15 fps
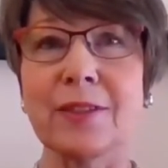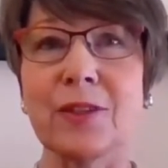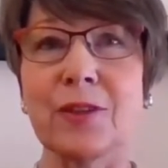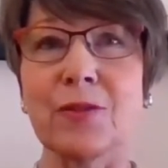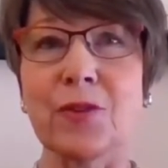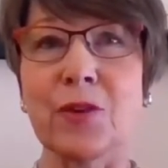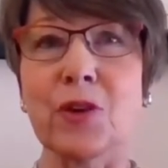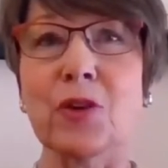the
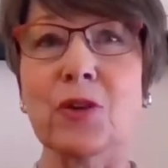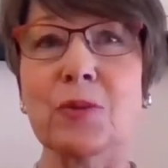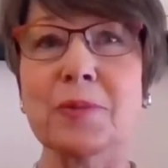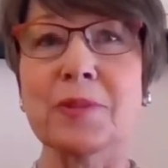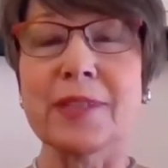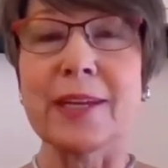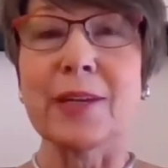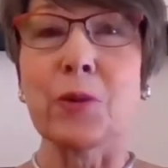
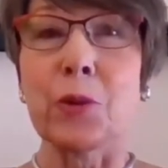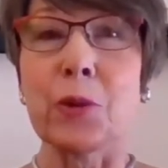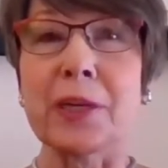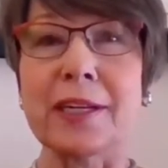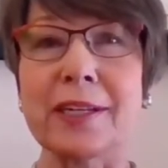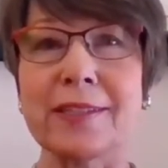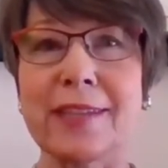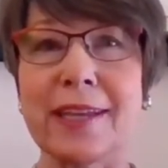firms, and
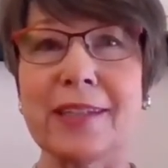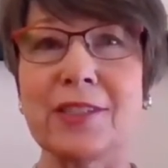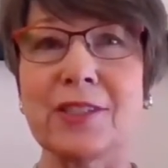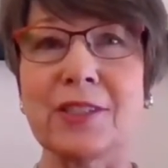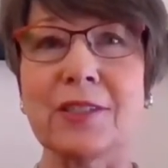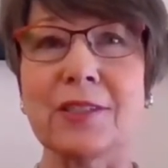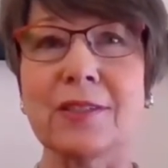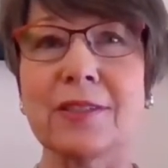
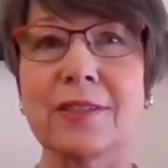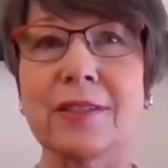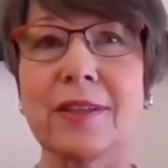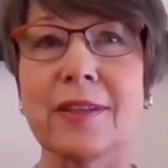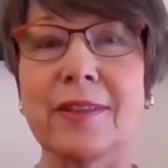organizations